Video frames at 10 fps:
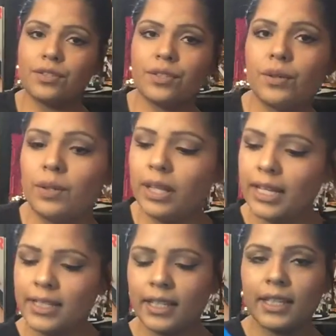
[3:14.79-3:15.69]
so
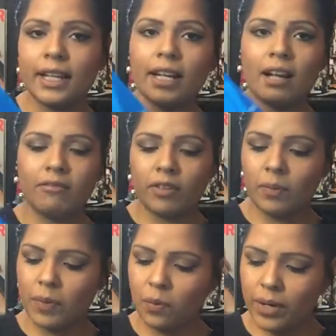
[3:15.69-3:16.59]
next thing that I got
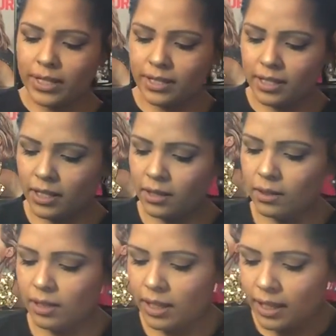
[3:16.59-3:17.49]
from Wet
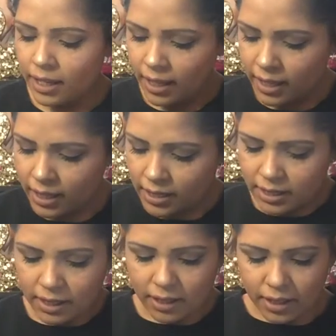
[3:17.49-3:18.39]
Seal
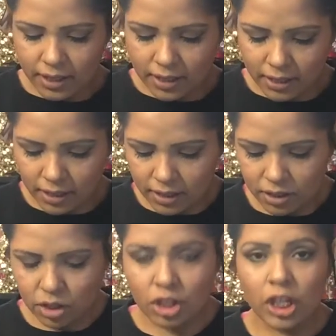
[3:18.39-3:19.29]
is this
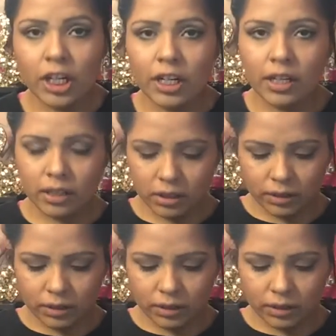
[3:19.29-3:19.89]
skirt.